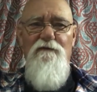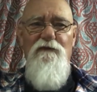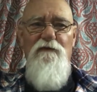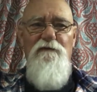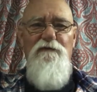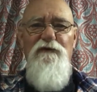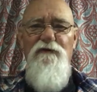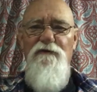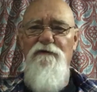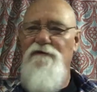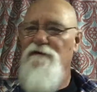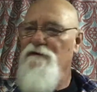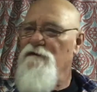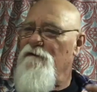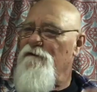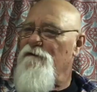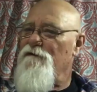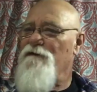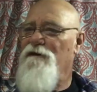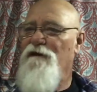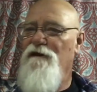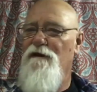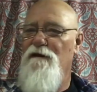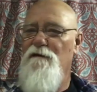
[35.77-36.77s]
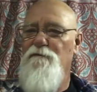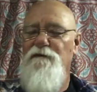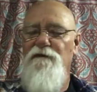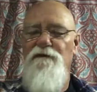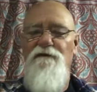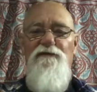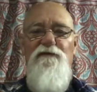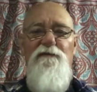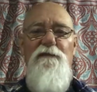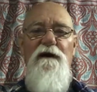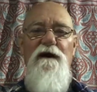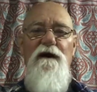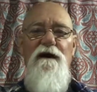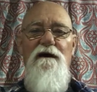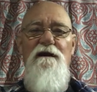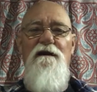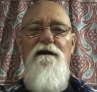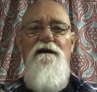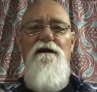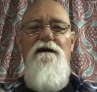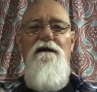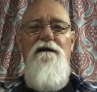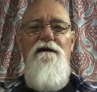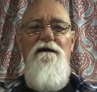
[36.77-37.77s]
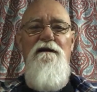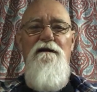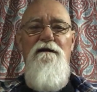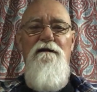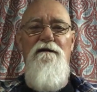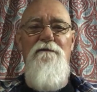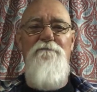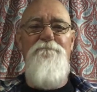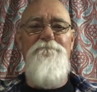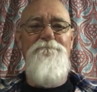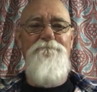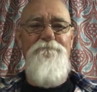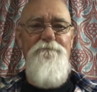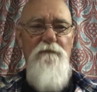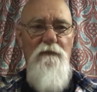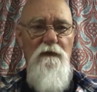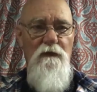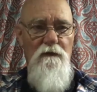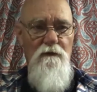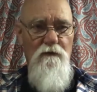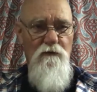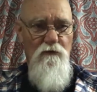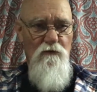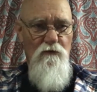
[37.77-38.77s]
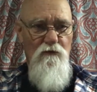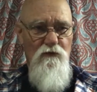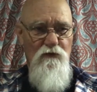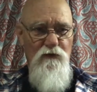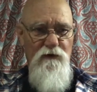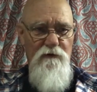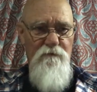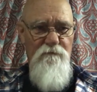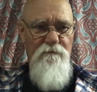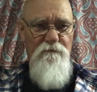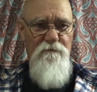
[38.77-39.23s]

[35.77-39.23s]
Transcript: We pulled into the camping spot, and we